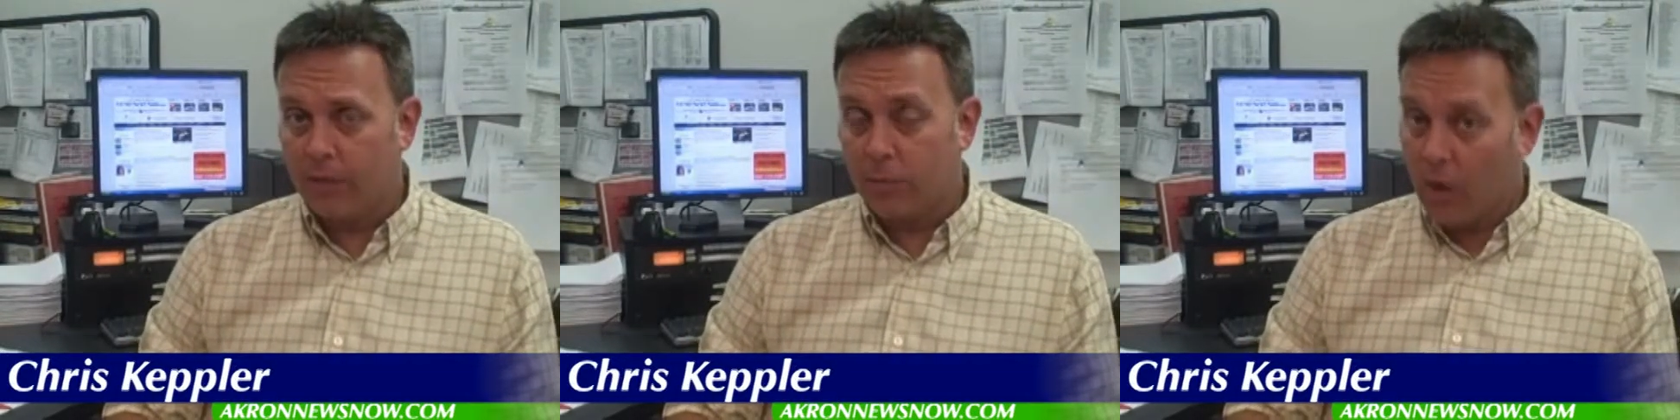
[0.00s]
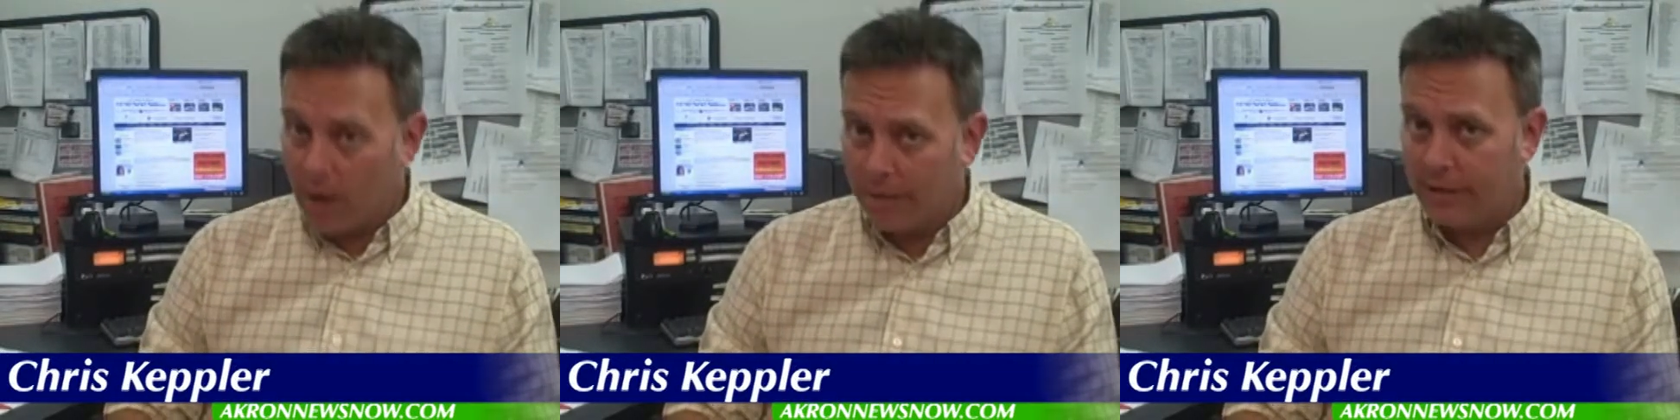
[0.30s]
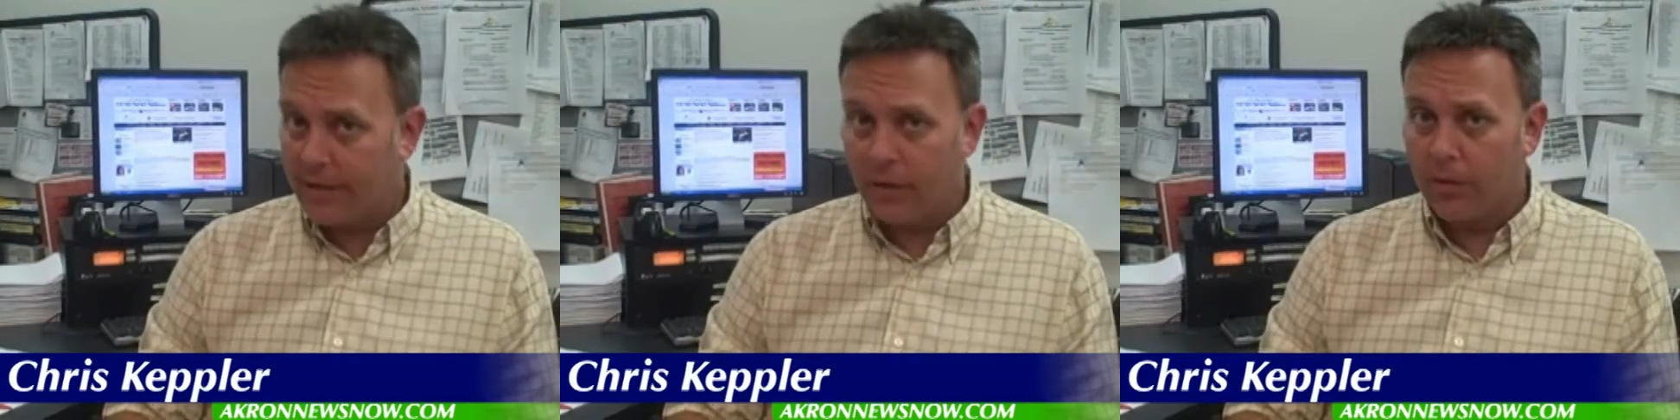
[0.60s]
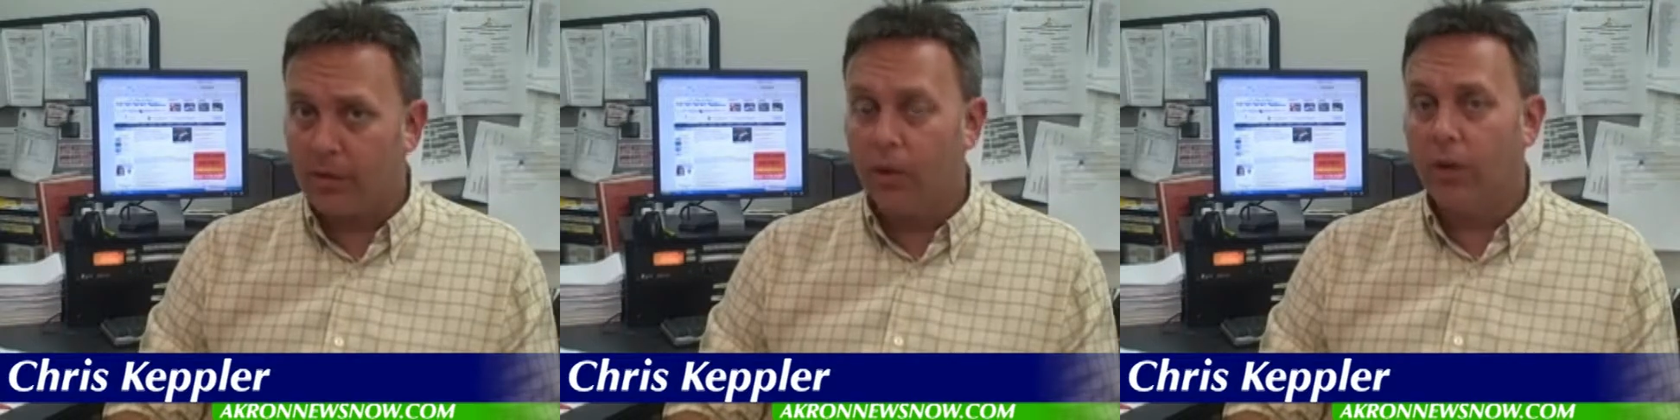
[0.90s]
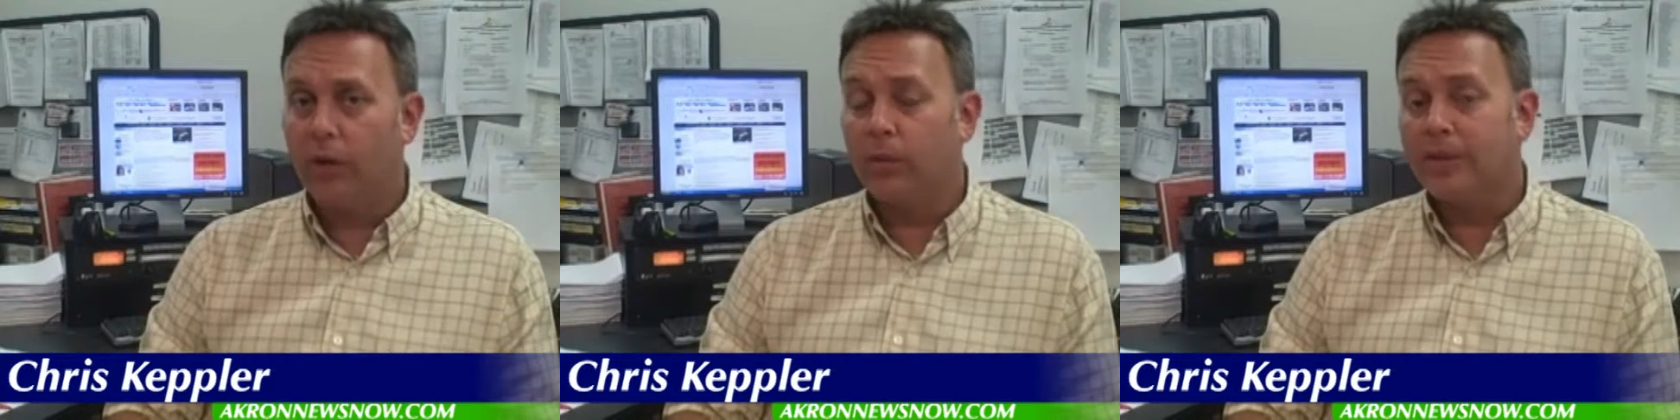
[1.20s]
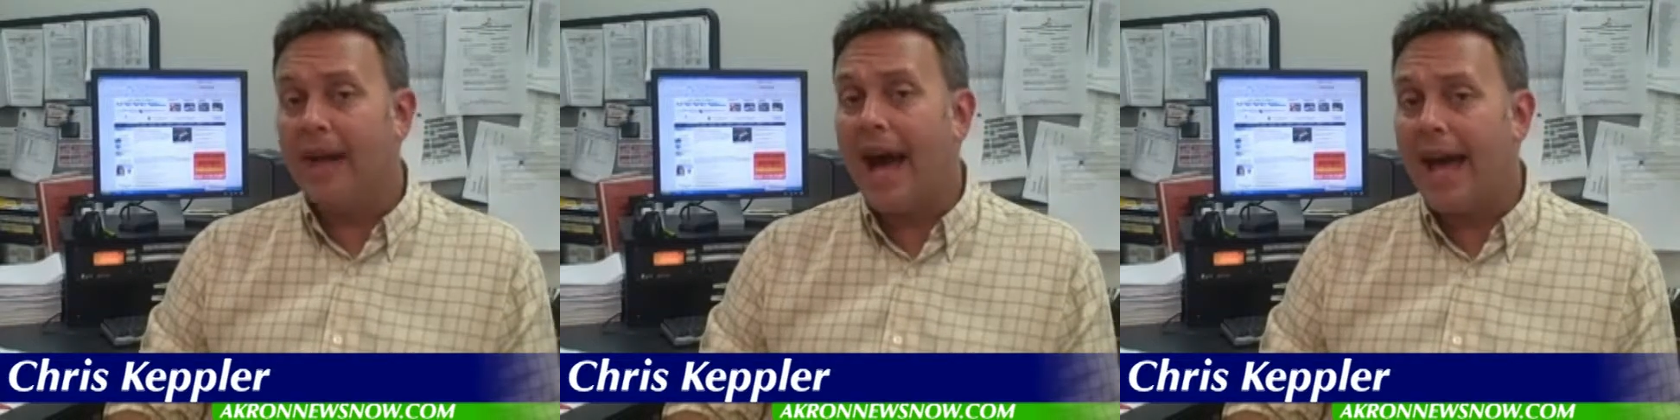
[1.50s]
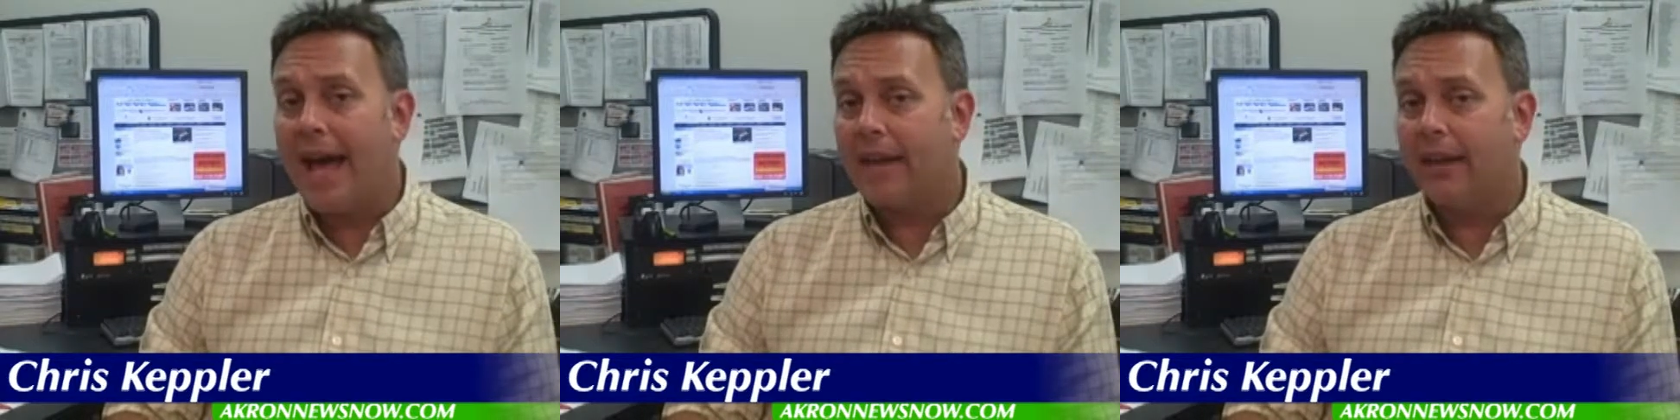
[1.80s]
a prominent area lawyer, was
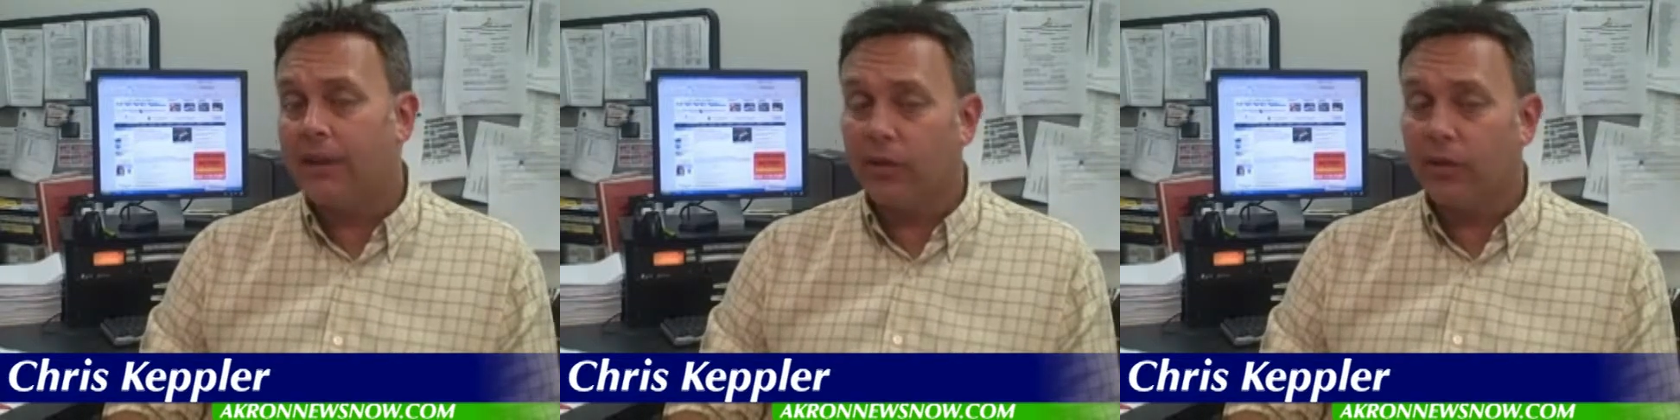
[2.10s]
kayaking